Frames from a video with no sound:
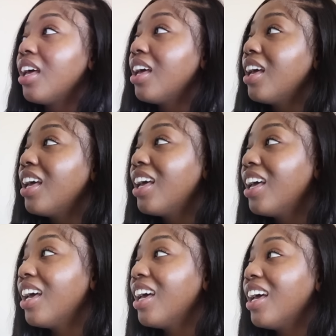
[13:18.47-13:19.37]
Me and
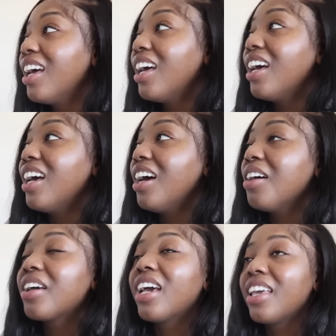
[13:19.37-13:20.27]
Doris played cards.
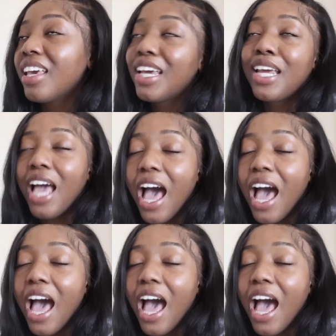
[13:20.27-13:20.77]
Okay, yeah.